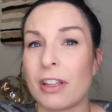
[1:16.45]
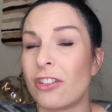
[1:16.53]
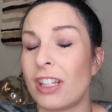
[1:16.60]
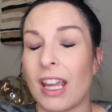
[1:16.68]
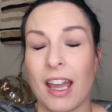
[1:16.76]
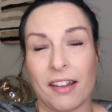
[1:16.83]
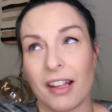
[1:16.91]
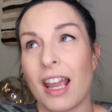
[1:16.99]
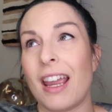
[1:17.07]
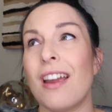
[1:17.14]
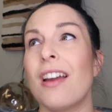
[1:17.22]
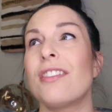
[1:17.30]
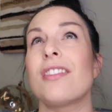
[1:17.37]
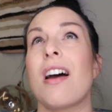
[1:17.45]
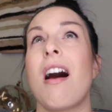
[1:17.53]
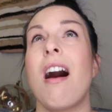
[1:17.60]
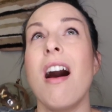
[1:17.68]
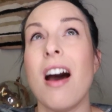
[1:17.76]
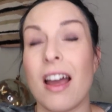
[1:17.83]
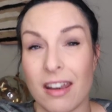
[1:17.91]
but she has a
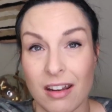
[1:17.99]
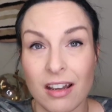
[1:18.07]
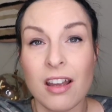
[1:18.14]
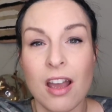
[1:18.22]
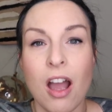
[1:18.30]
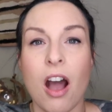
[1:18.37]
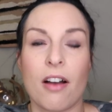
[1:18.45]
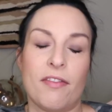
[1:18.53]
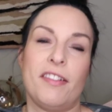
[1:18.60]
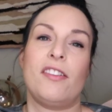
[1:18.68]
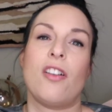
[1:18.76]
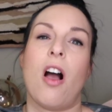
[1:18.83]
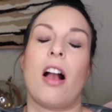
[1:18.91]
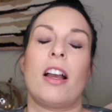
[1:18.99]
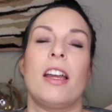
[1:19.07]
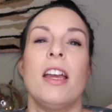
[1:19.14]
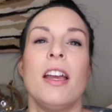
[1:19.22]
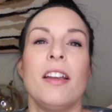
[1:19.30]
ton of stock.